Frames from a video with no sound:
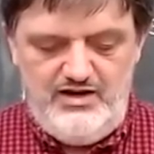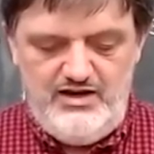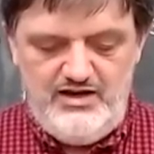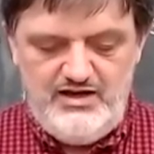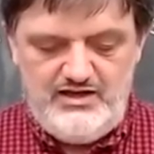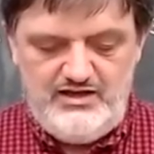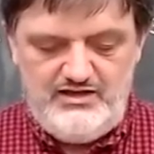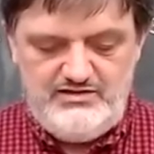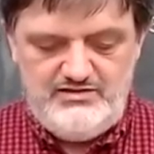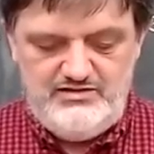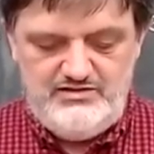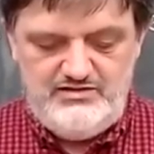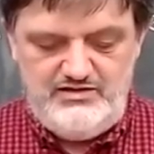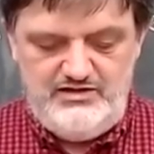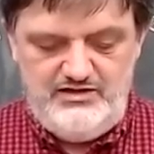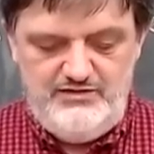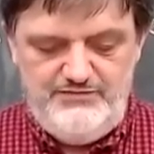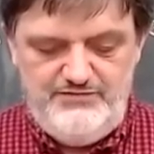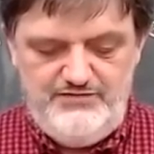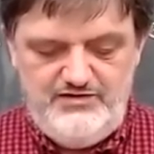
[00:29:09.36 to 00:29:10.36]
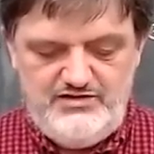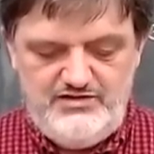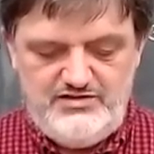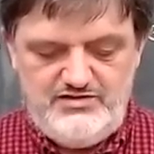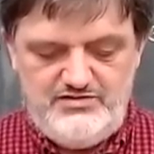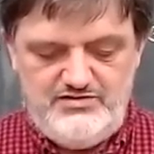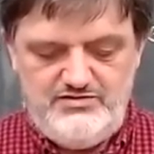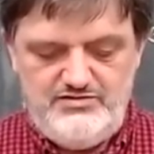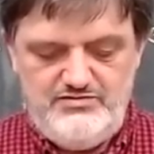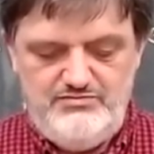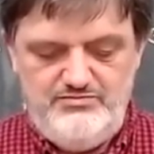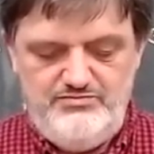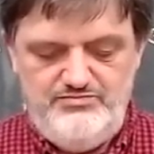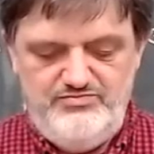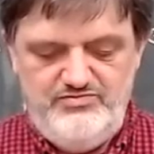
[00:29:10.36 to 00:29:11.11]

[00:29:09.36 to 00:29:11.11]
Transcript: And if it's